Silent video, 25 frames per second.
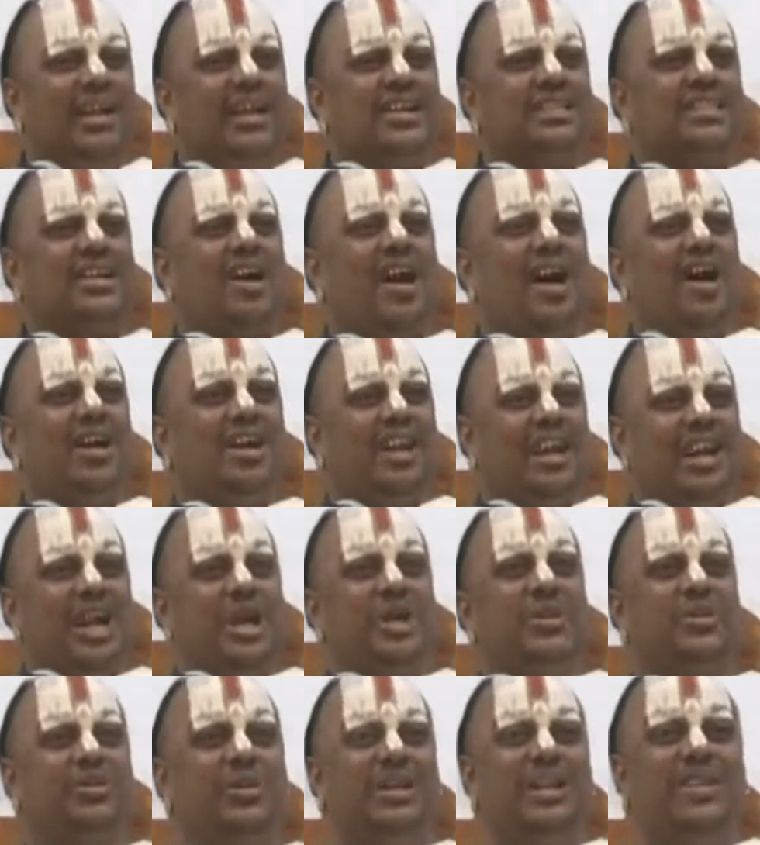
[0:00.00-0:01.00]
it is
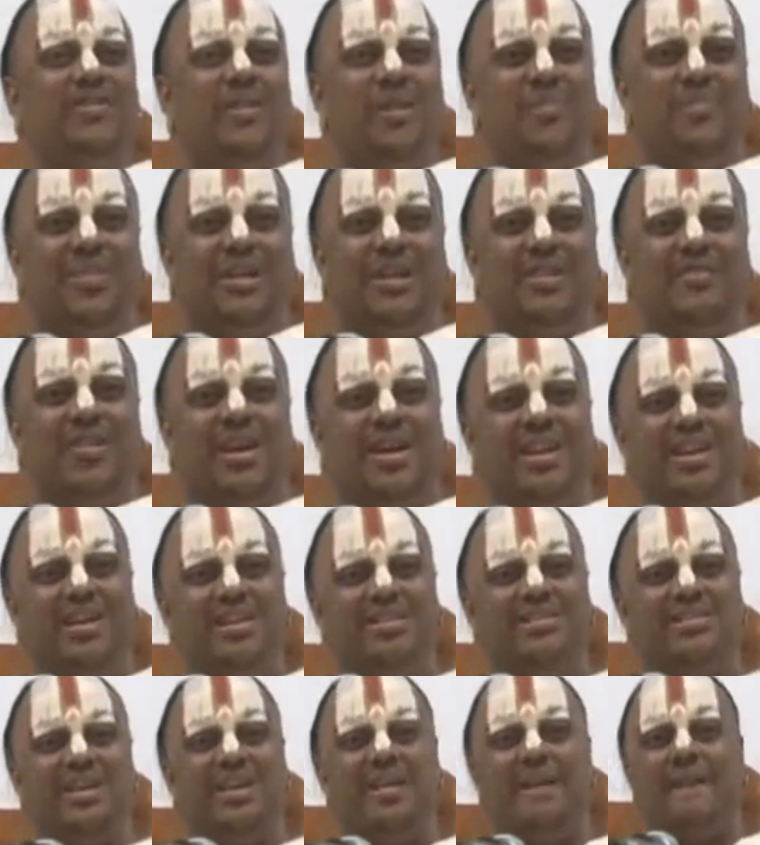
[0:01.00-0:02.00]
contrary to the development of
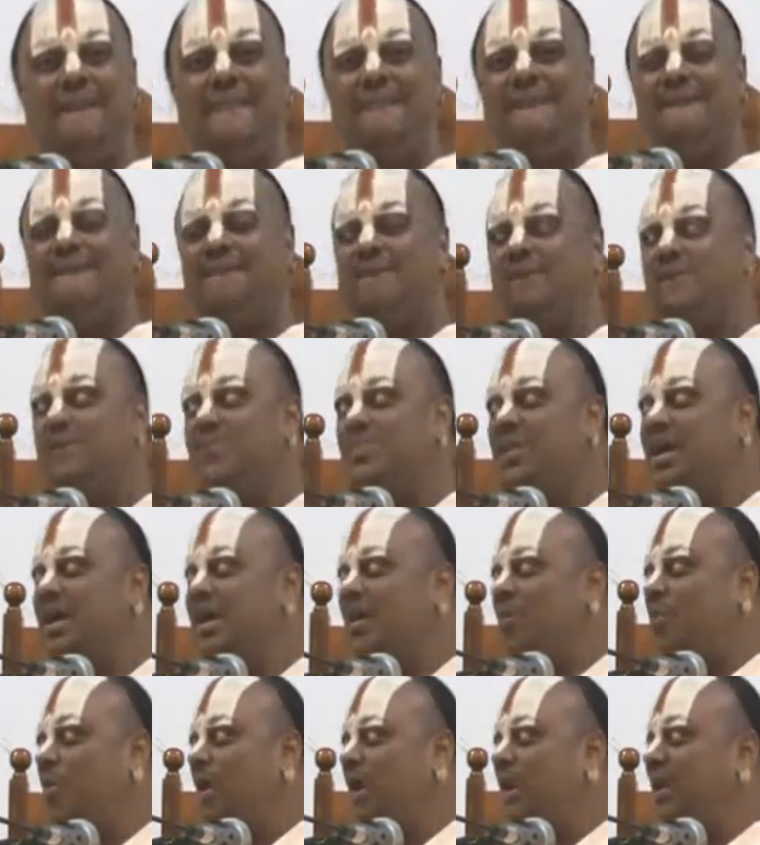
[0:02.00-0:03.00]
agriculture.
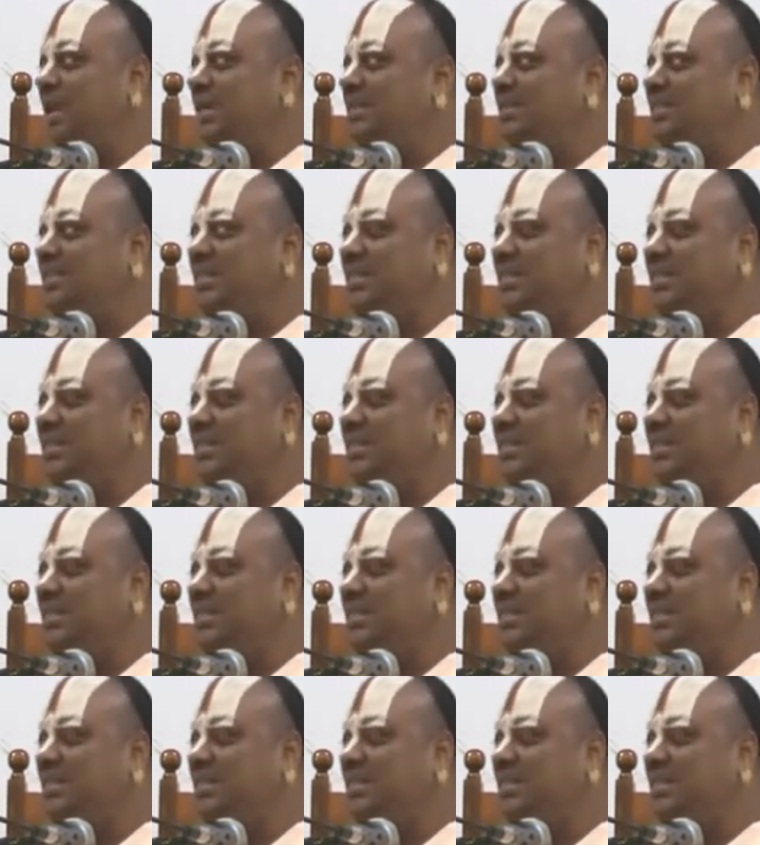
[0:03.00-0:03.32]
One